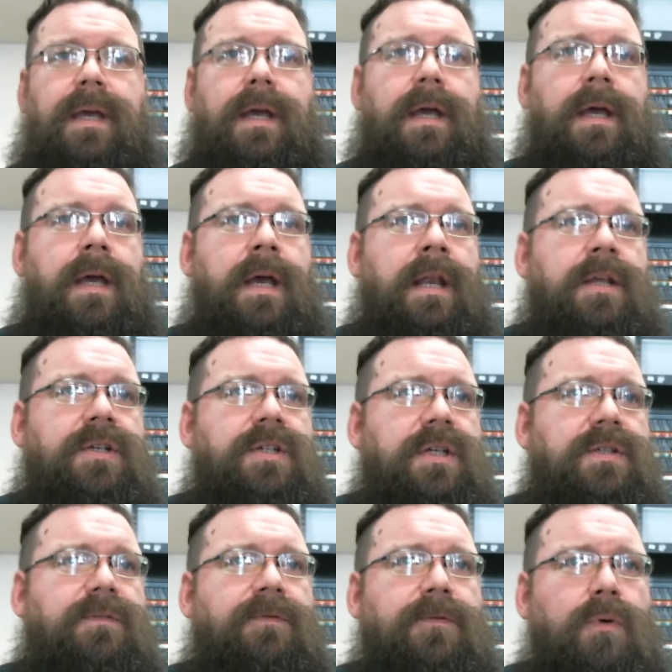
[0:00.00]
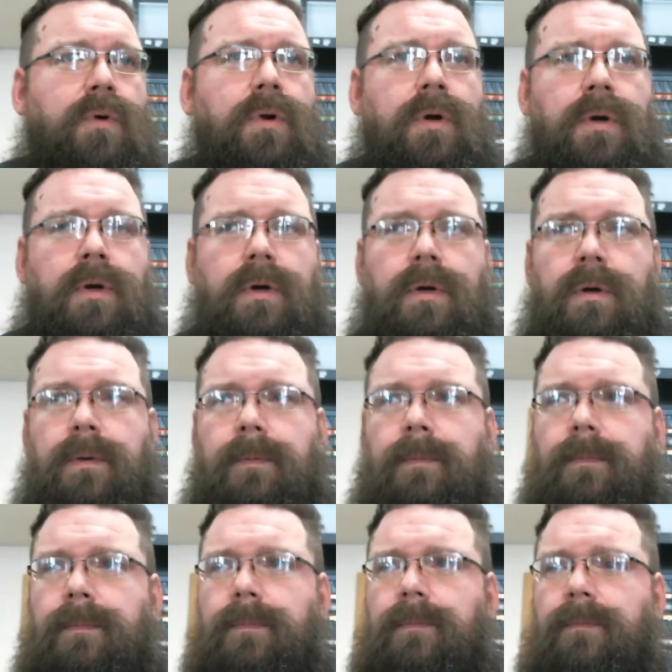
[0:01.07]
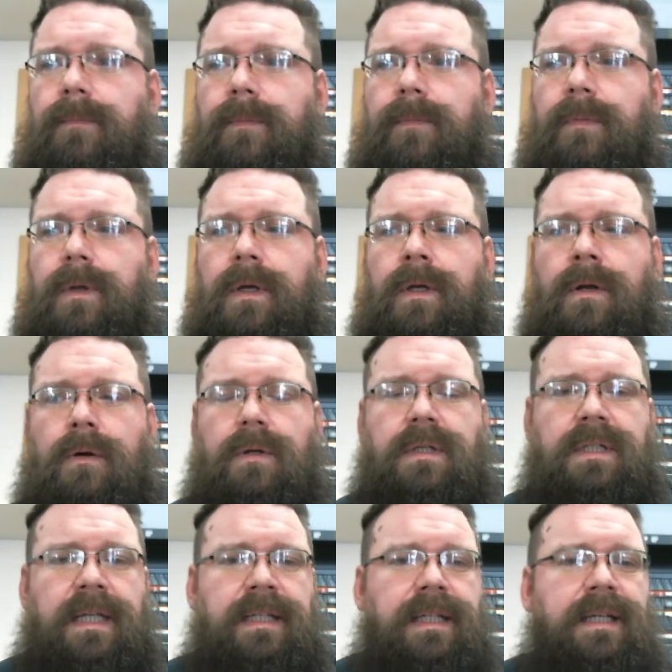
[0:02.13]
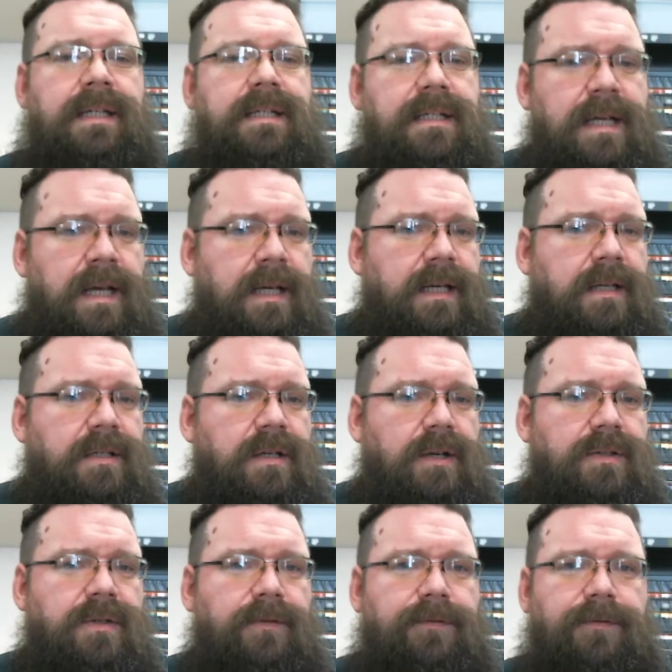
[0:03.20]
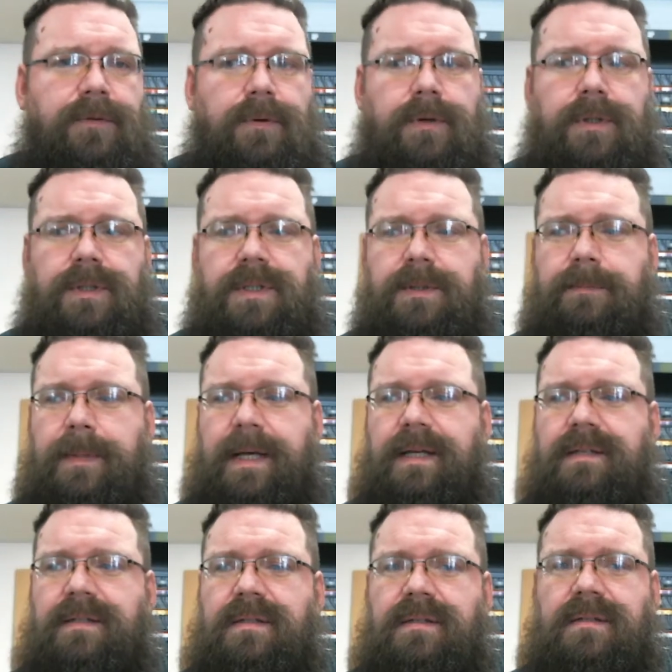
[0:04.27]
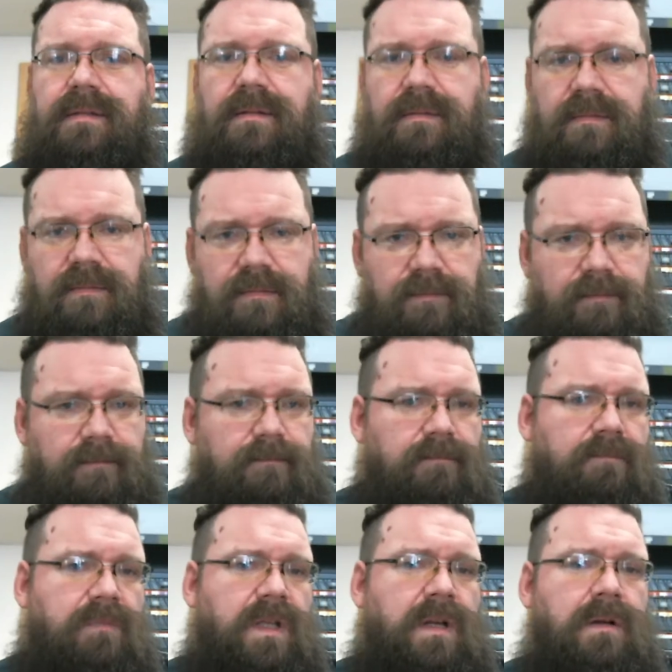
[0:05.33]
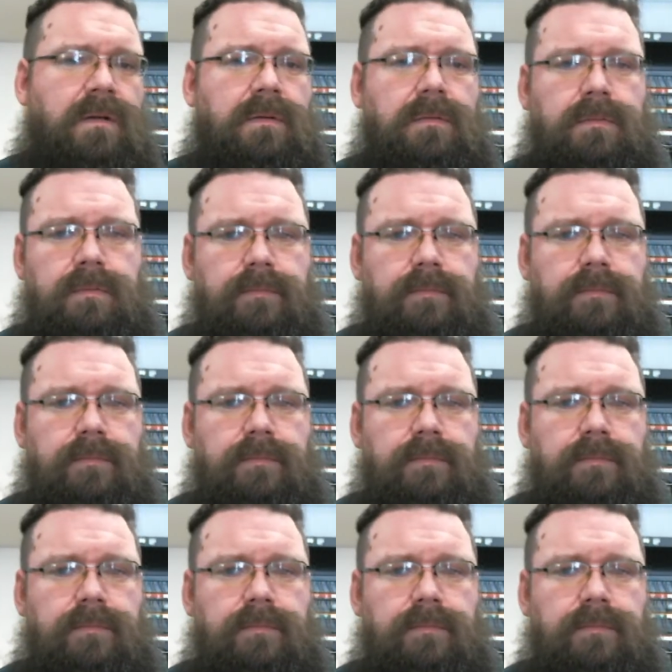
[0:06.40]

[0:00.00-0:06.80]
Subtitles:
And it's just for, cleanliness sake. It's also for space, getting